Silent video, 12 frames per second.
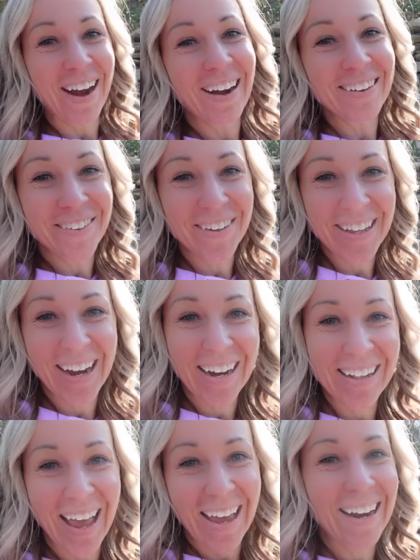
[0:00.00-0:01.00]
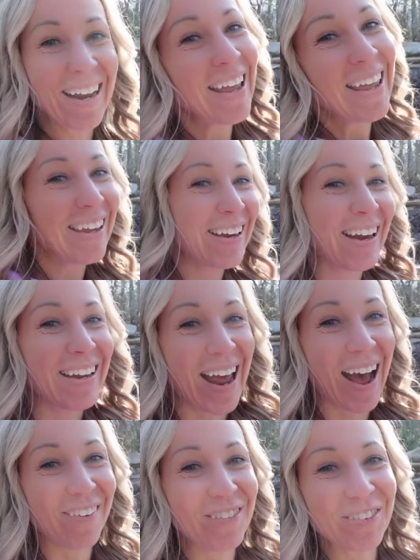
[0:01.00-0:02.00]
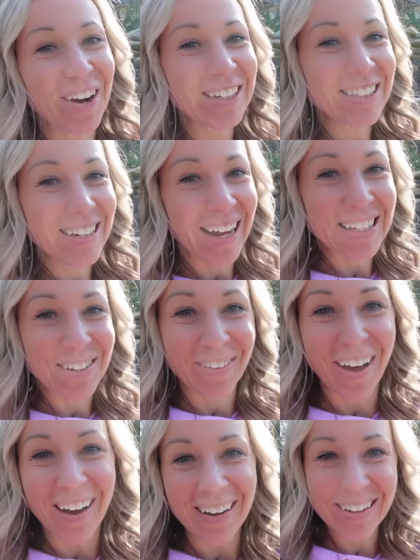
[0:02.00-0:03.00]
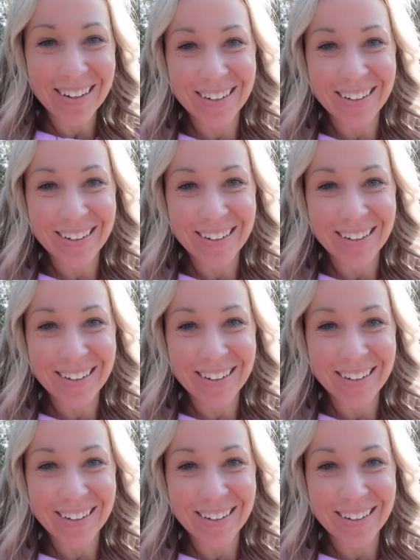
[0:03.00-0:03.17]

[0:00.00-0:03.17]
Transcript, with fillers: are in North Carolina, you're going to have to watch the next vlog.